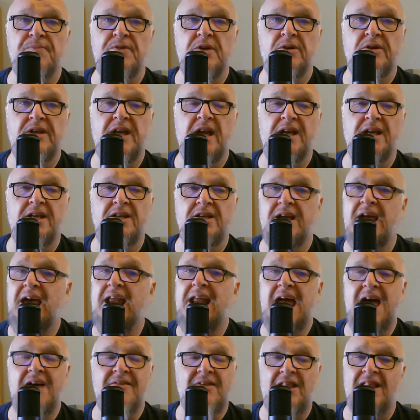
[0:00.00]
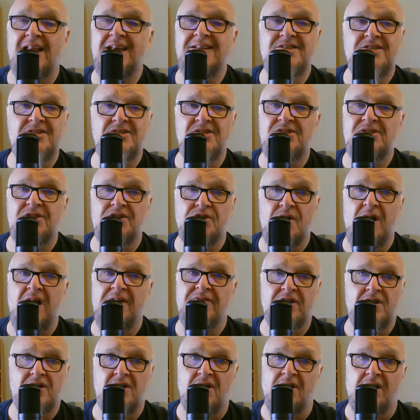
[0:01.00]
Okay, you got to have a license to drive
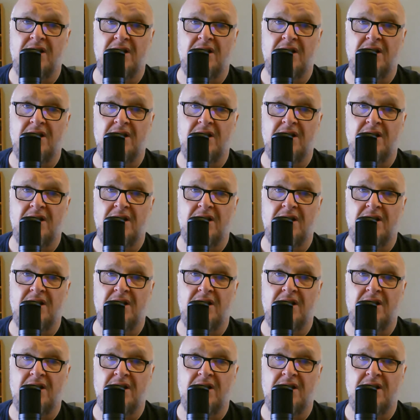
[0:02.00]
a car.